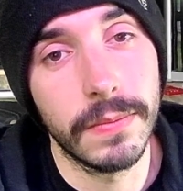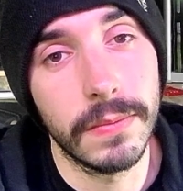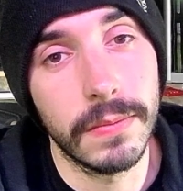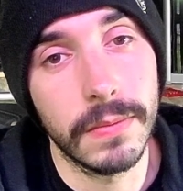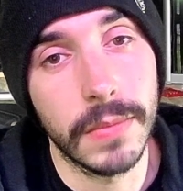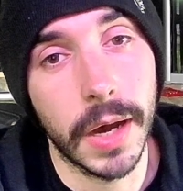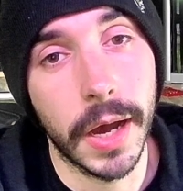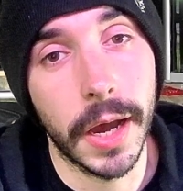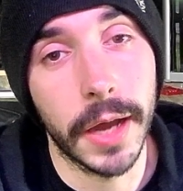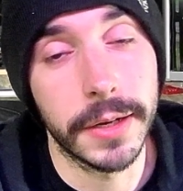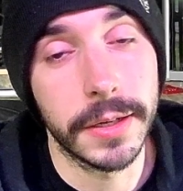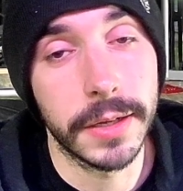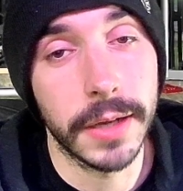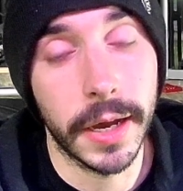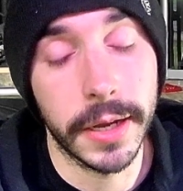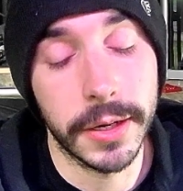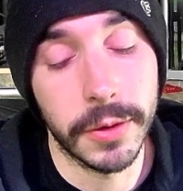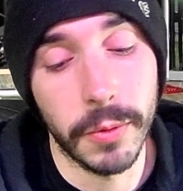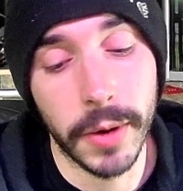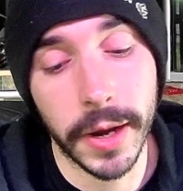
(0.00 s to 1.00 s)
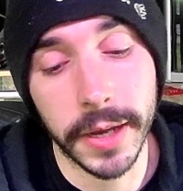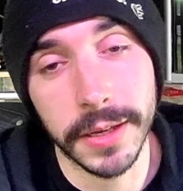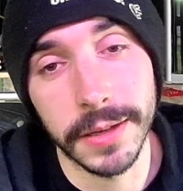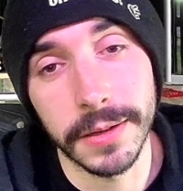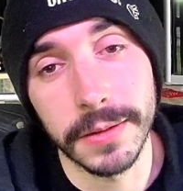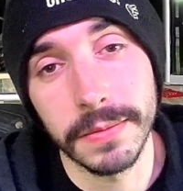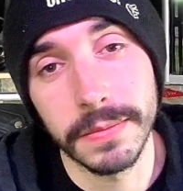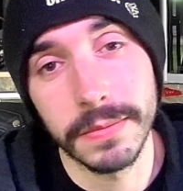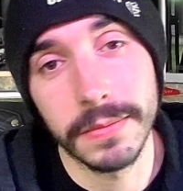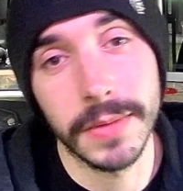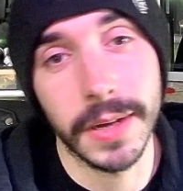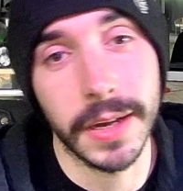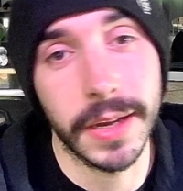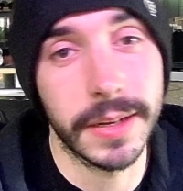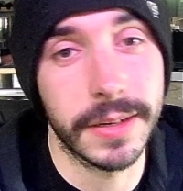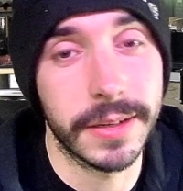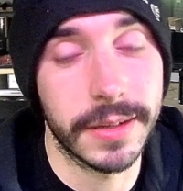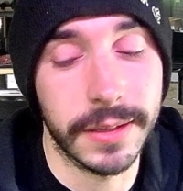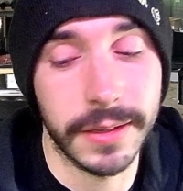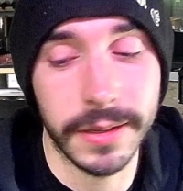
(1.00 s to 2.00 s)
I had to wreck it. I
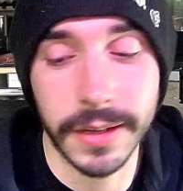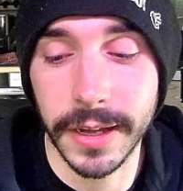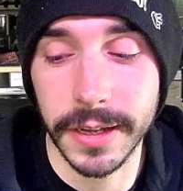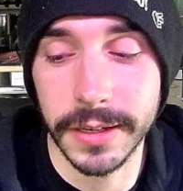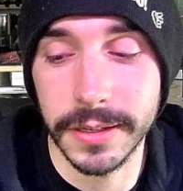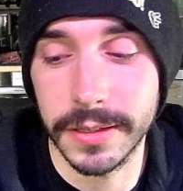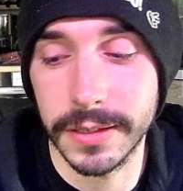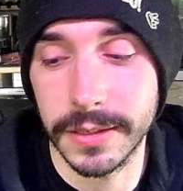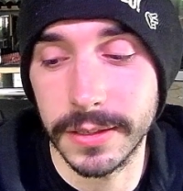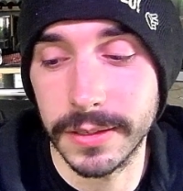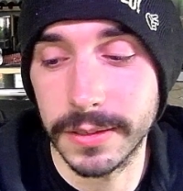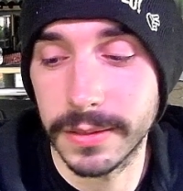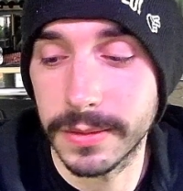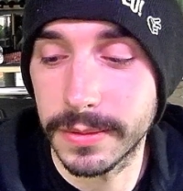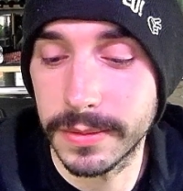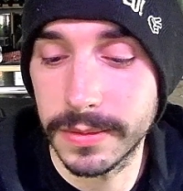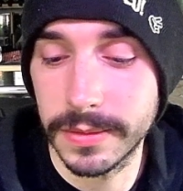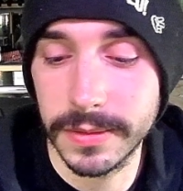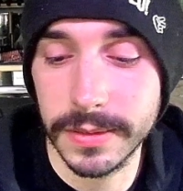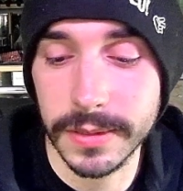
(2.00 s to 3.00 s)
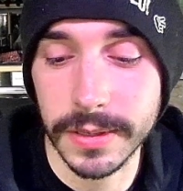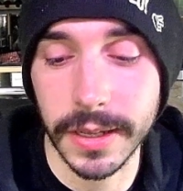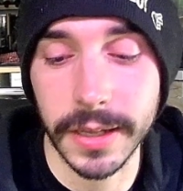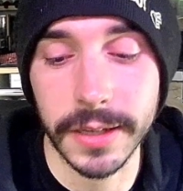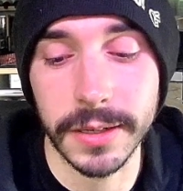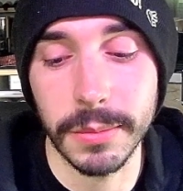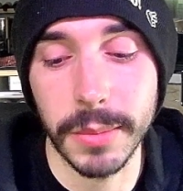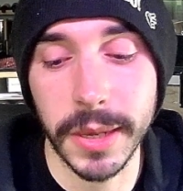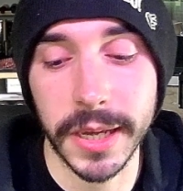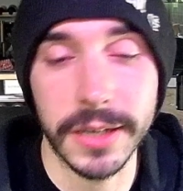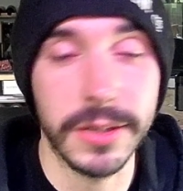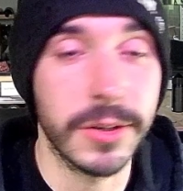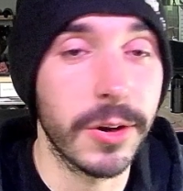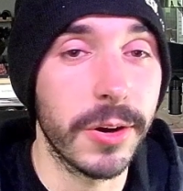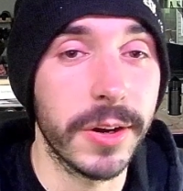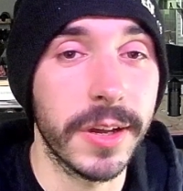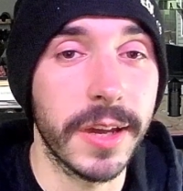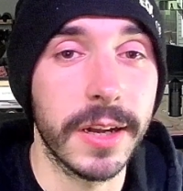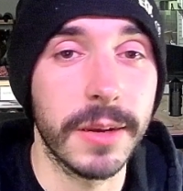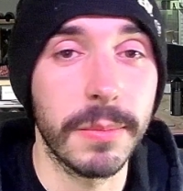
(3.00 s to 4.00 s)
had to make it
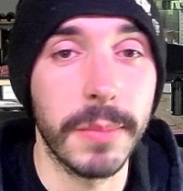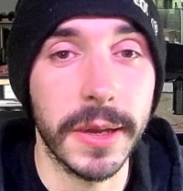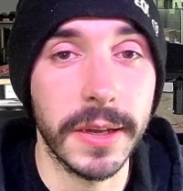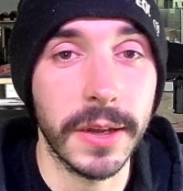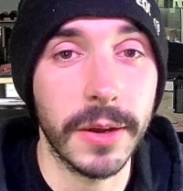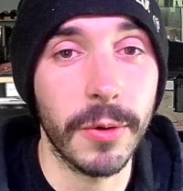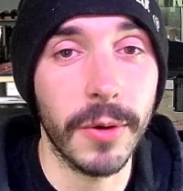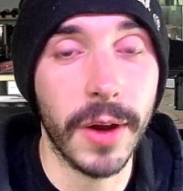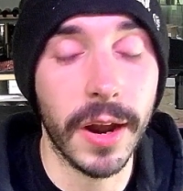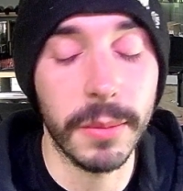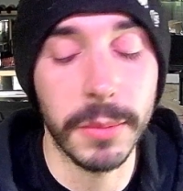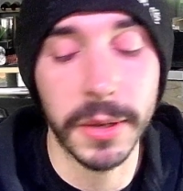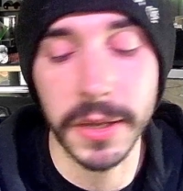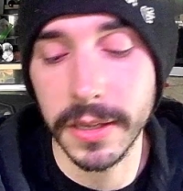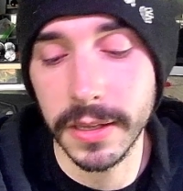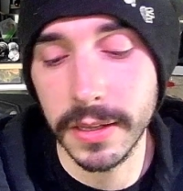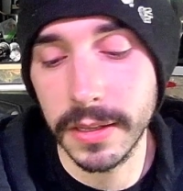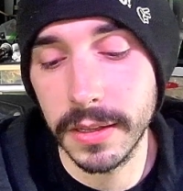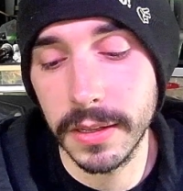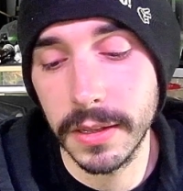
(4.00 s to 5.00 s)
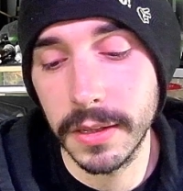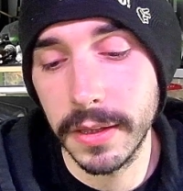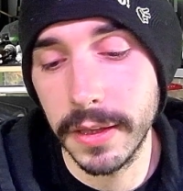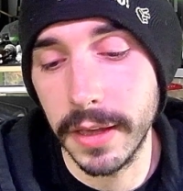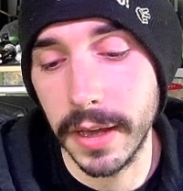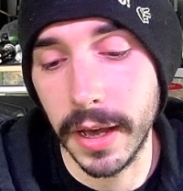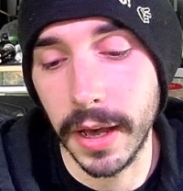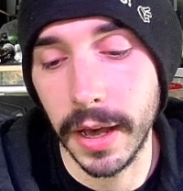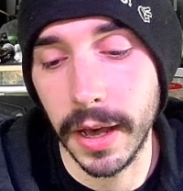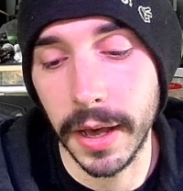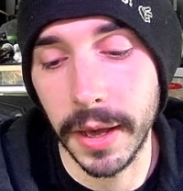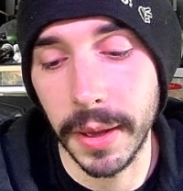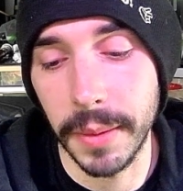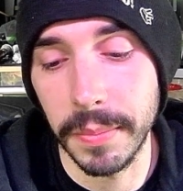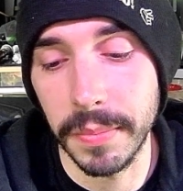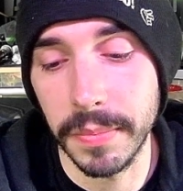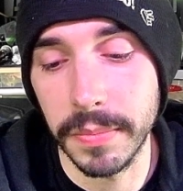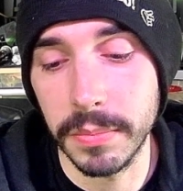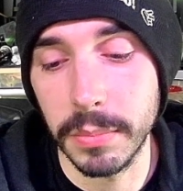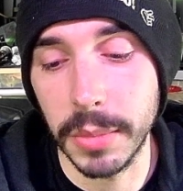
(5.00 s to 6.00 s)
dirty. I had to make it grimy.
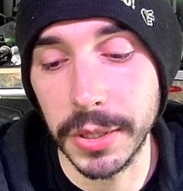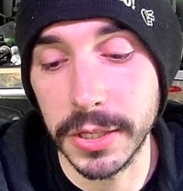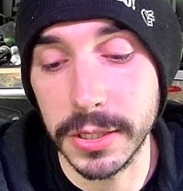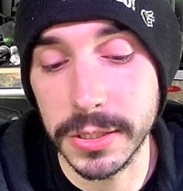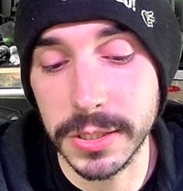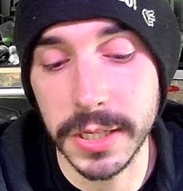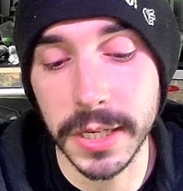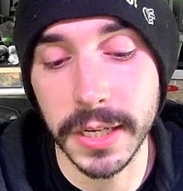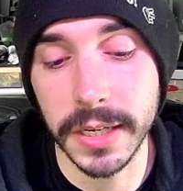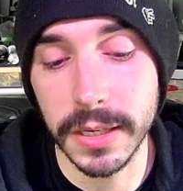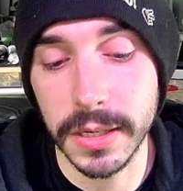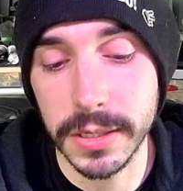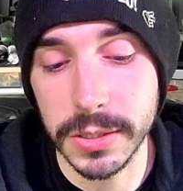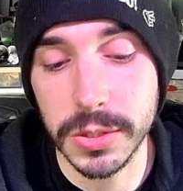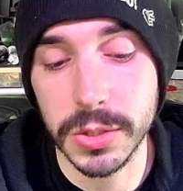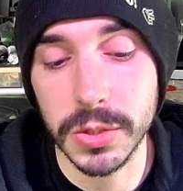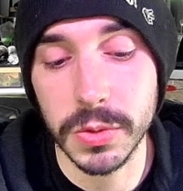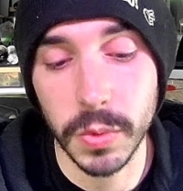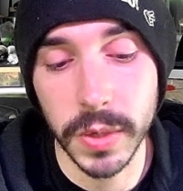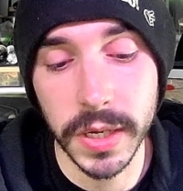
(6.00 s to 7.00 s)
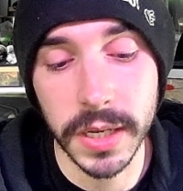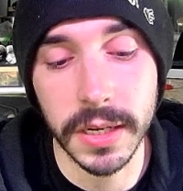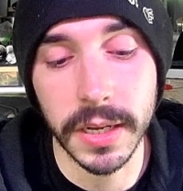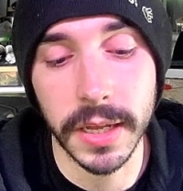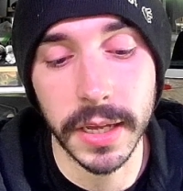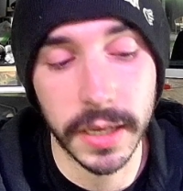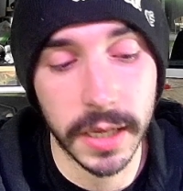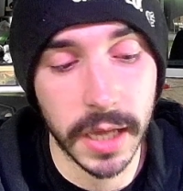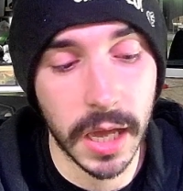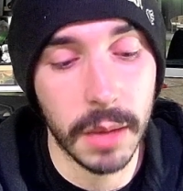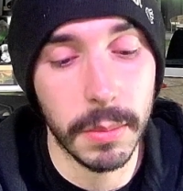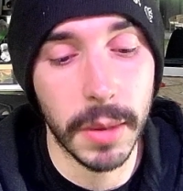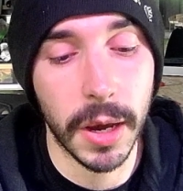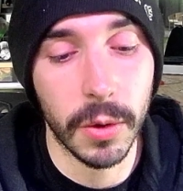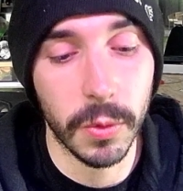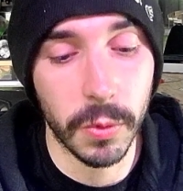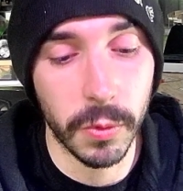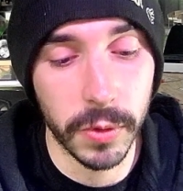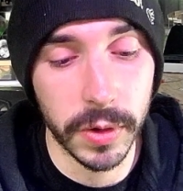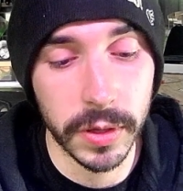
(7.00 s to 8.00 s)
But this thing is sweet. It came out
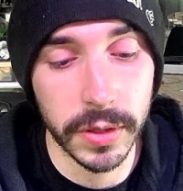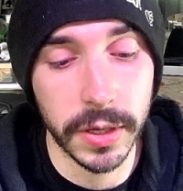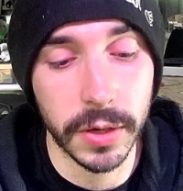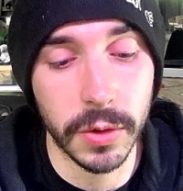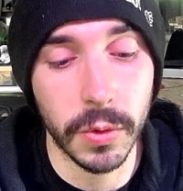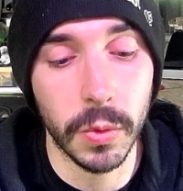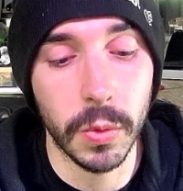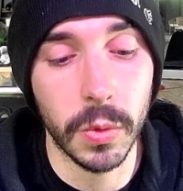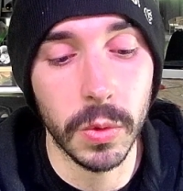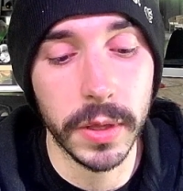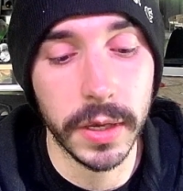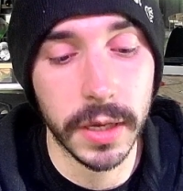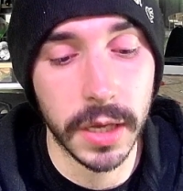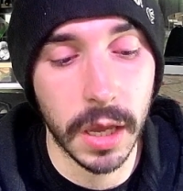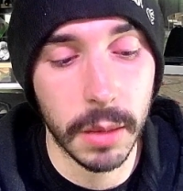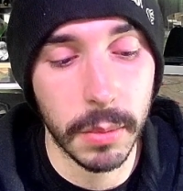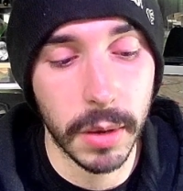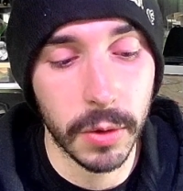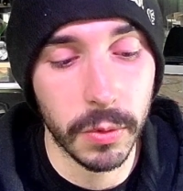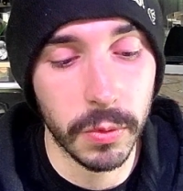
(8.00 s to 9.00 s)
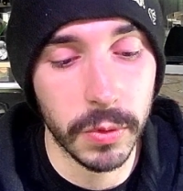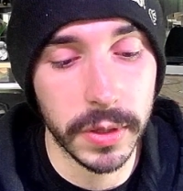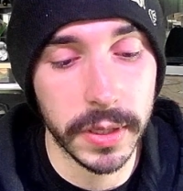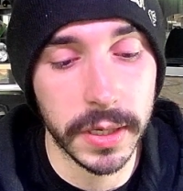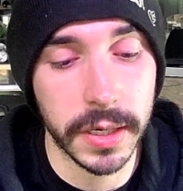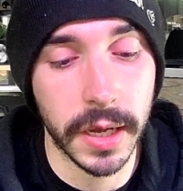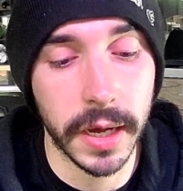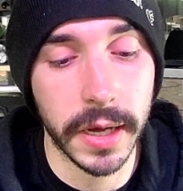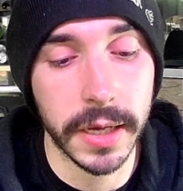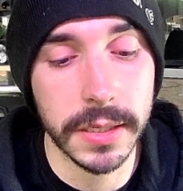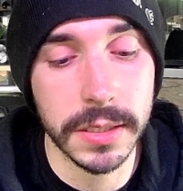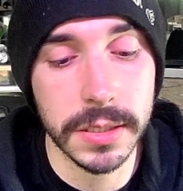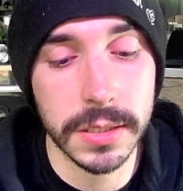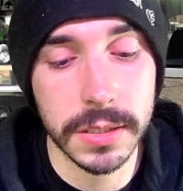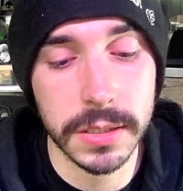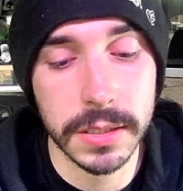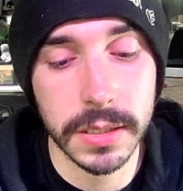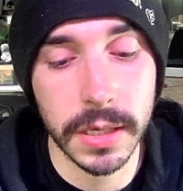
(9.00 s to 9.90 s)
really cool. It came out really nice.